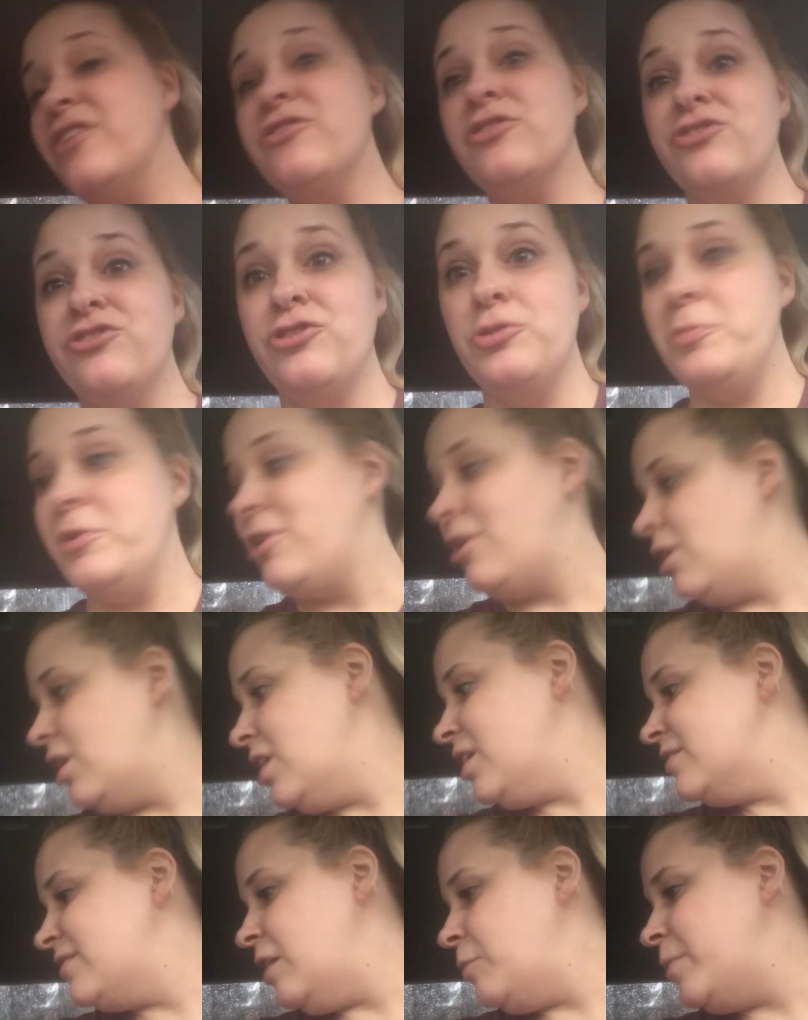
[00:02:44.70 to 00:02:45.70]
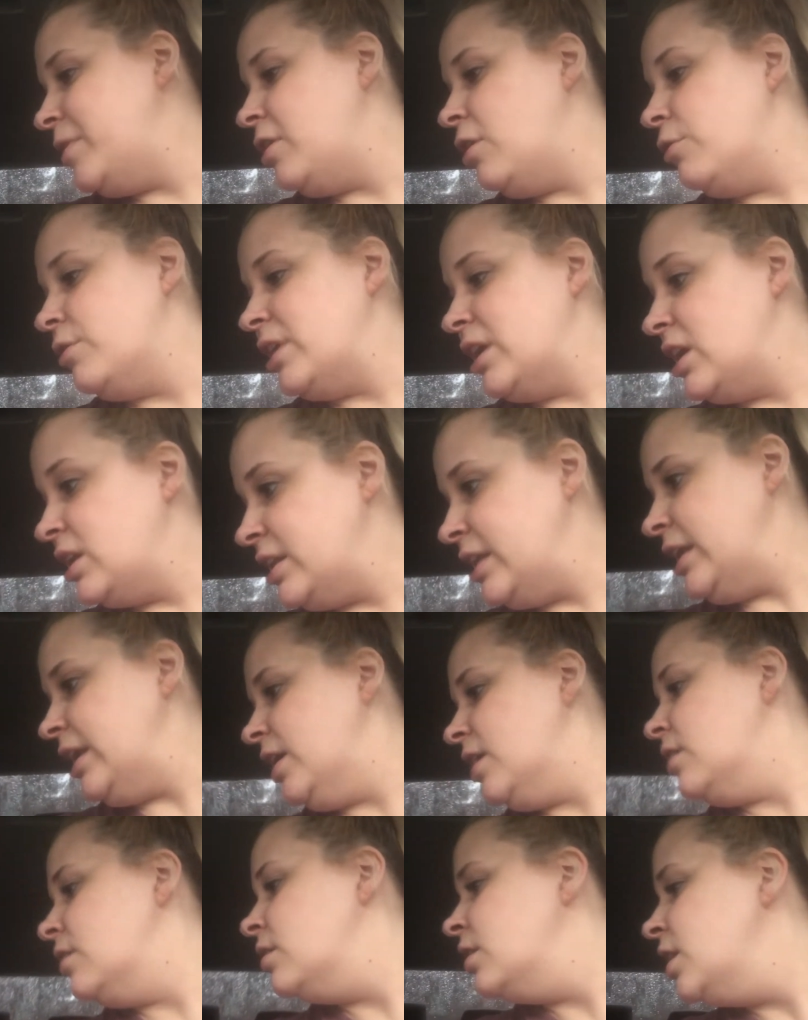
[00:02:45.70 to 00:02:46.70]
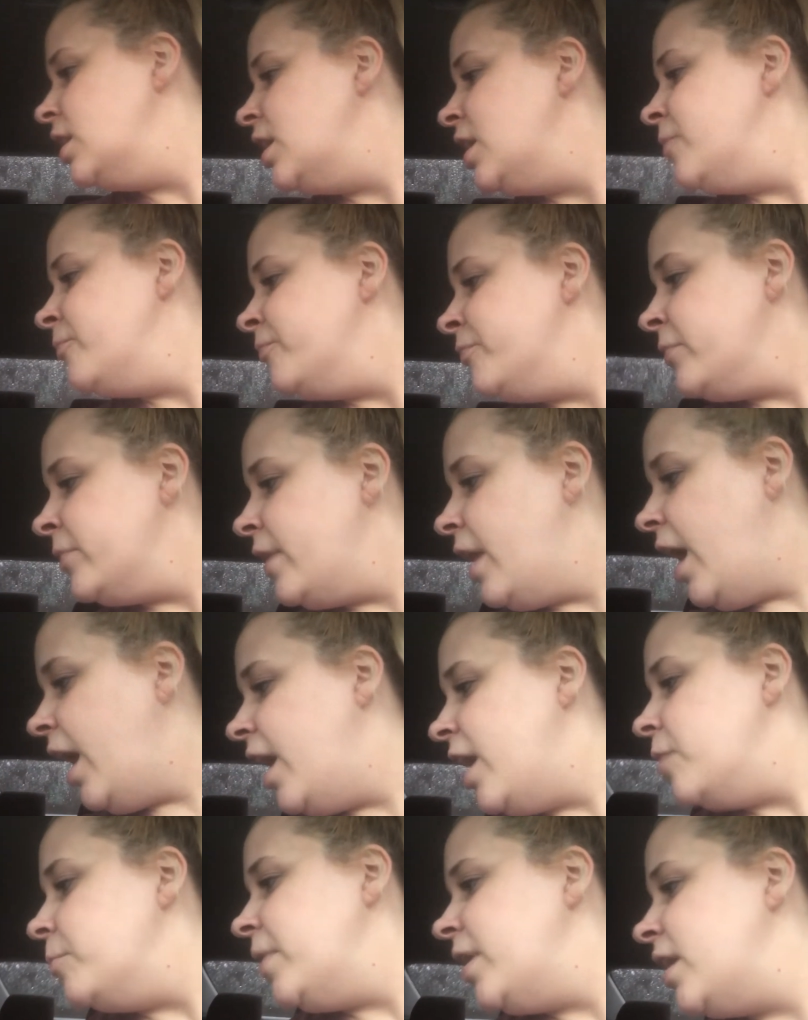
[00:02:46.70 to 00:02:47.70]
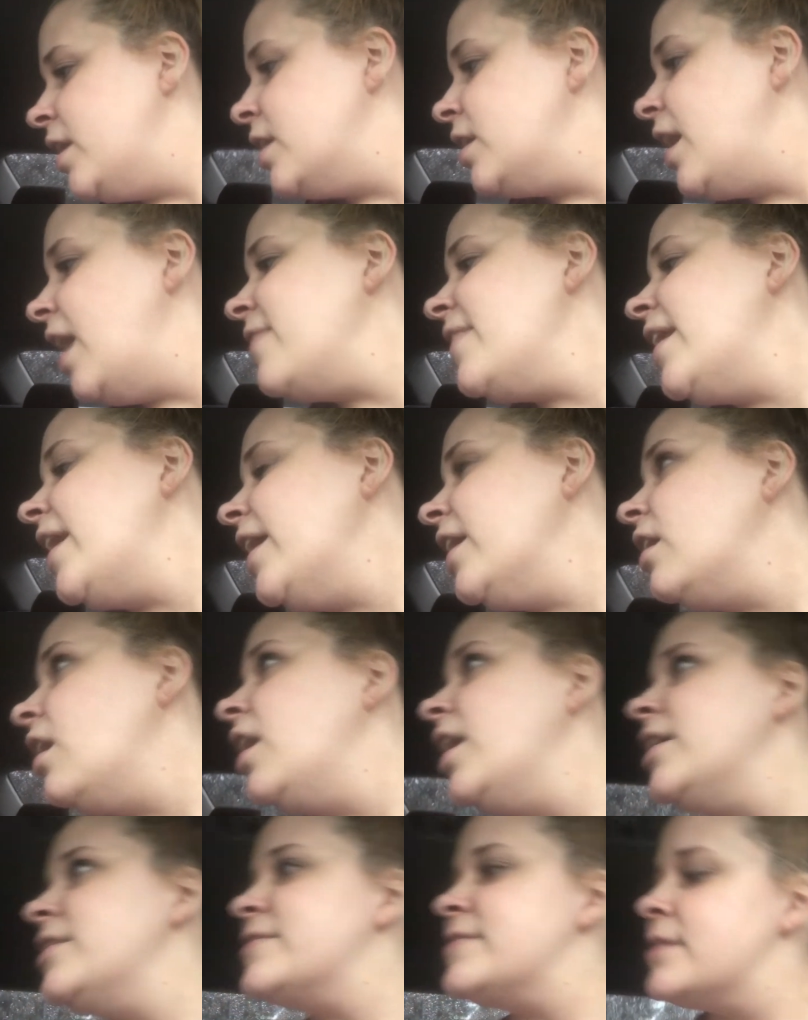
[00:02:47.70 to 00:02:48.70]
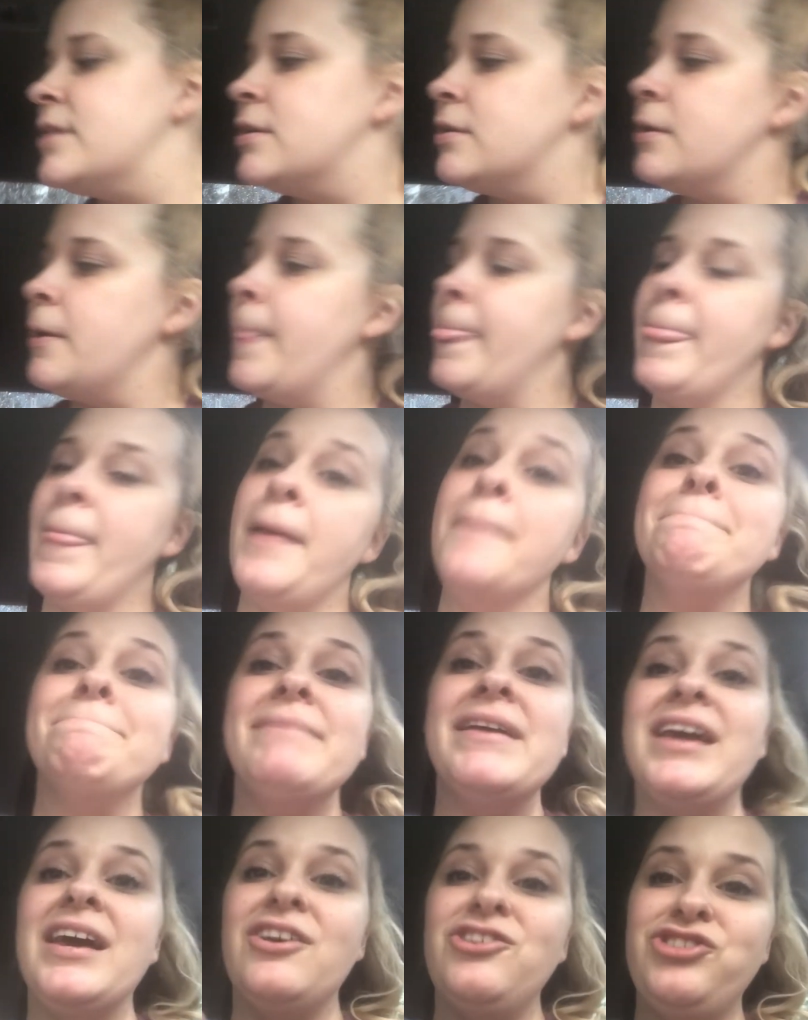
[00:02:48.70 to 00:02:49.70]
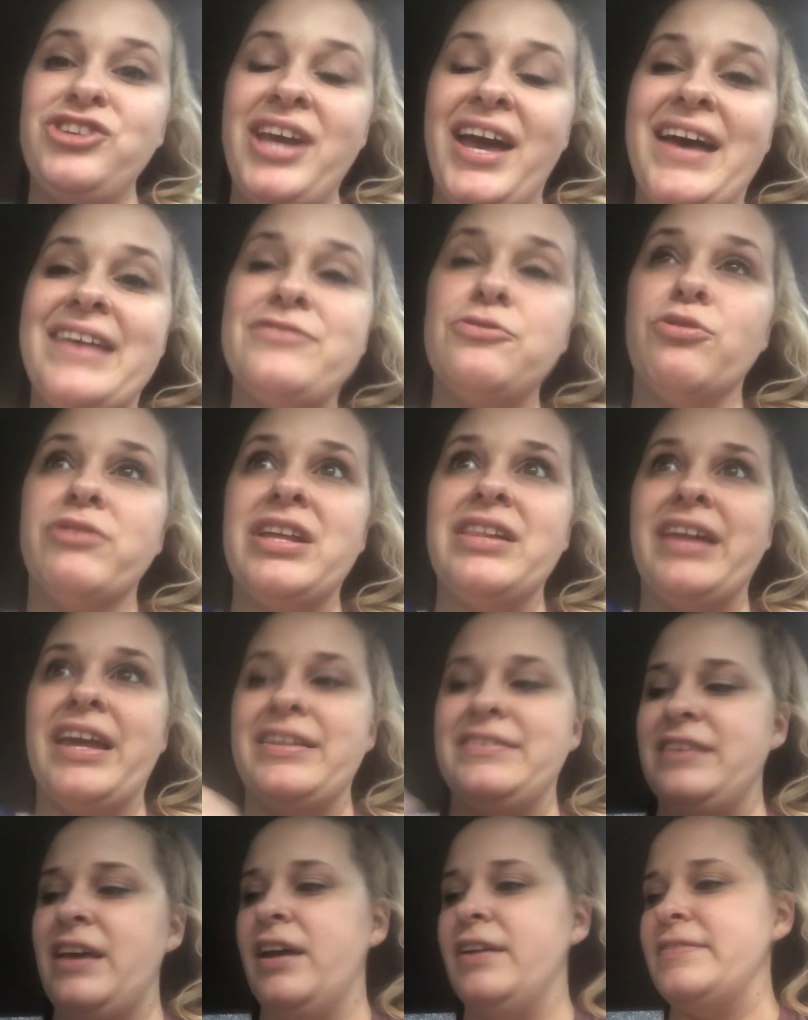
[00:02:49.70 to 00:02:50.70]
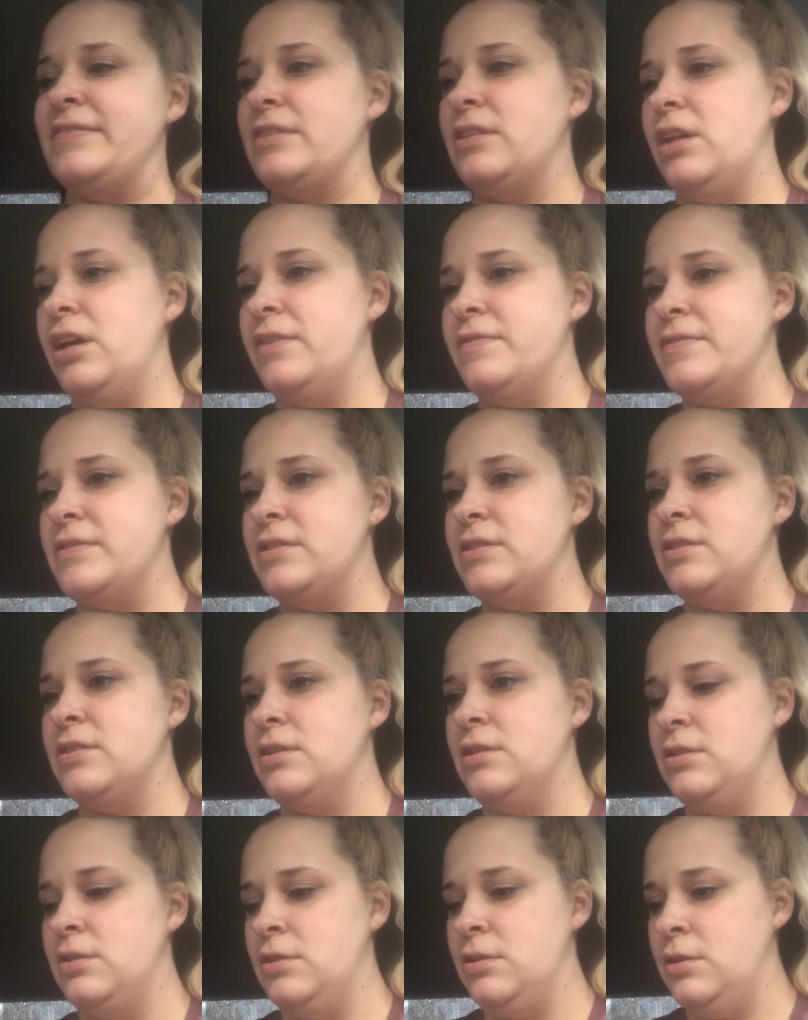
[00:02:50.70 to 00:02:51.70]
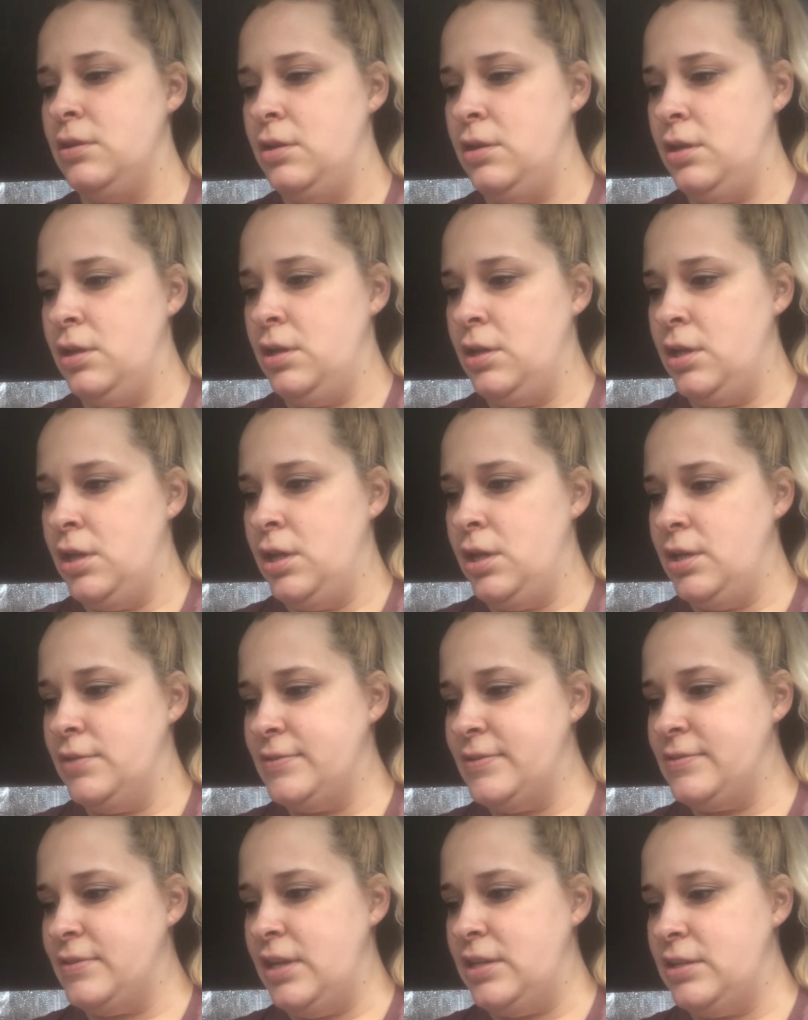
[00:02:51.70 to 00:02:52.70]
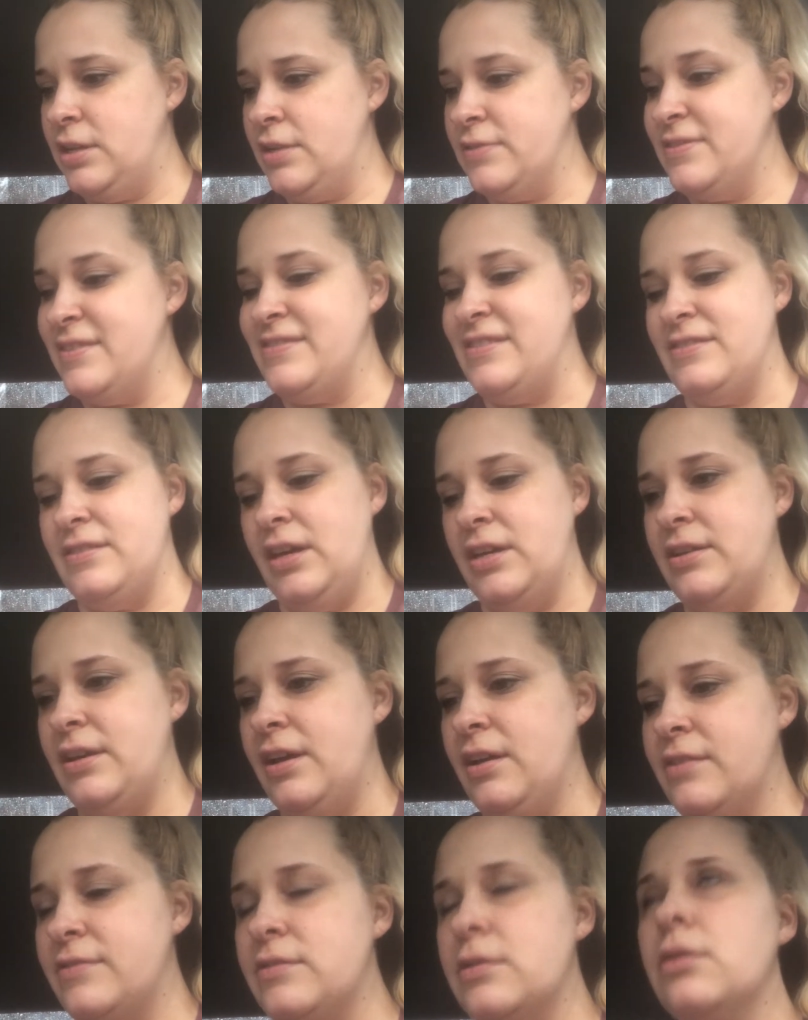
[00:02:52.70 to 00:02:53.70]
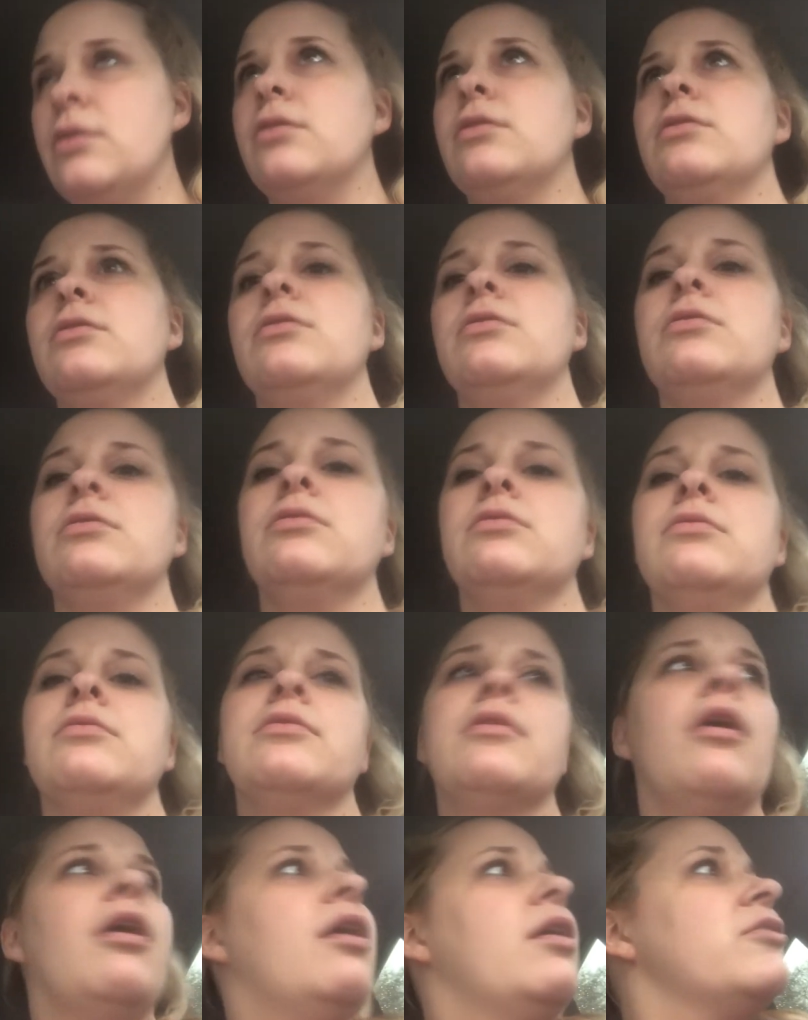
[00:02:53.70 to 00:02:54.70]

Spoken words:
are super dirty because I've been already cleaning. And then I got, because she has only latex gloves. This is latex. Oh, gosh.